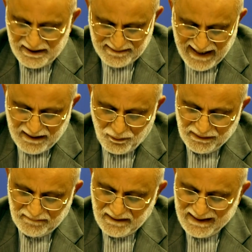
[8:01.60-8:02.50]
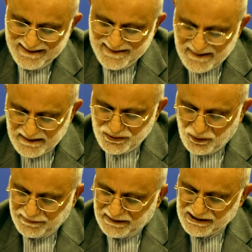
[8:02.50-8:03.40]
attack on the very essence
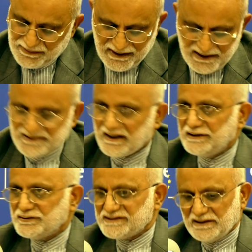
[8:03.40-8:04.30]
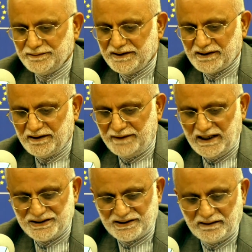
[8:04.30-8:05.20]
of the Kashmiris' right to
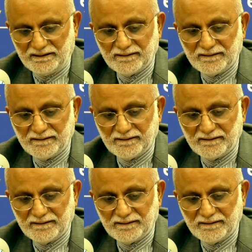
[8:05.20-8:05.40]
self-determination.